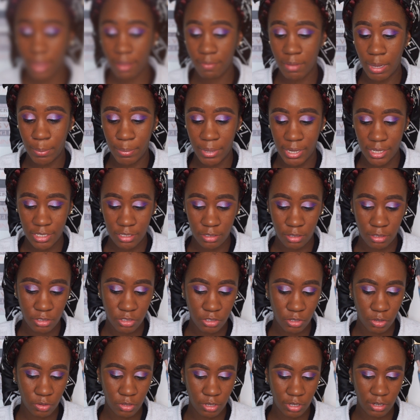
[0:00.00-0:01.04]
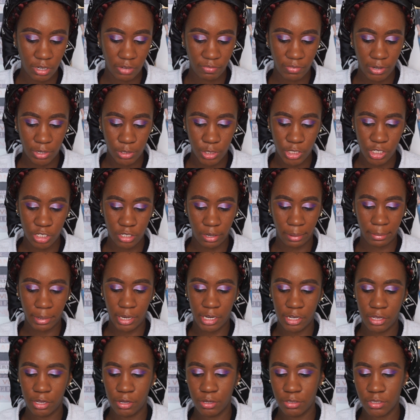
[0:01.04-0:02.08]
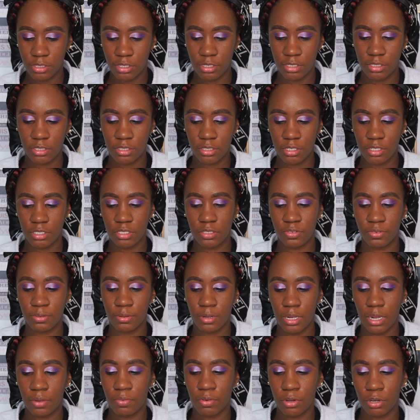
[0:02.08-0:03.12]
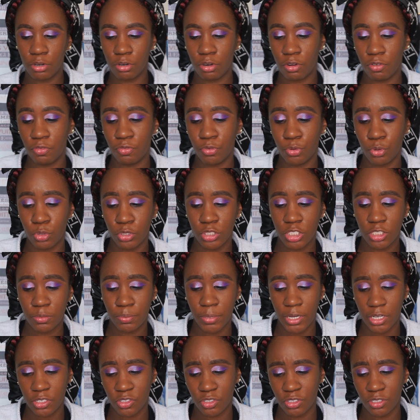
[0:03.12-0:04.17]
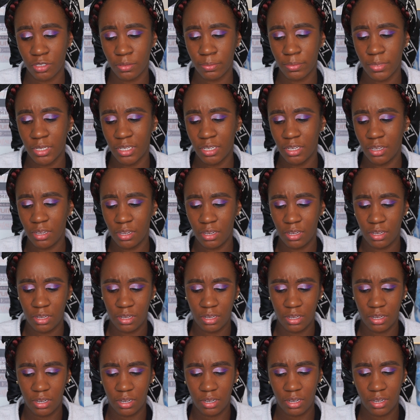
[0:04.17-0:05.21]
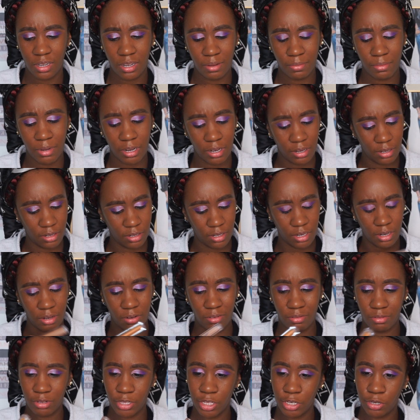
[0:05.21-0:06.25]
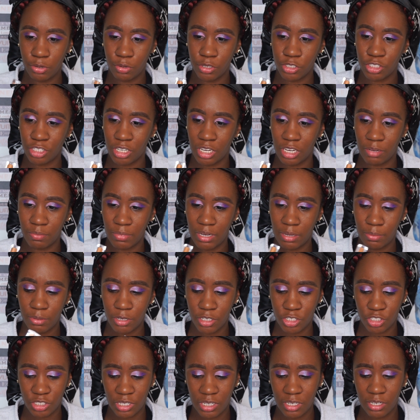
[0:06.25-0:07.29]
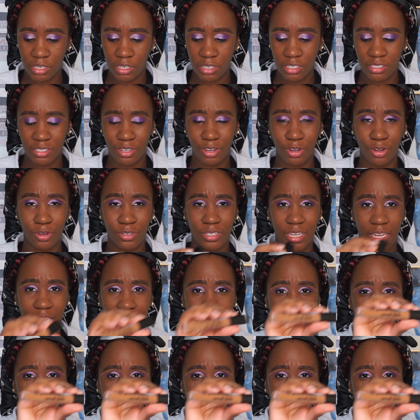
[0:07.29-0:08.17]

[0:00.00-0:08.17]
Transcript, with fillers: have my base on. So the foundation that I'm going to use is this CoverGirl Full Spectrum. Um, I don't really know the shade. Maybe the shade is All Day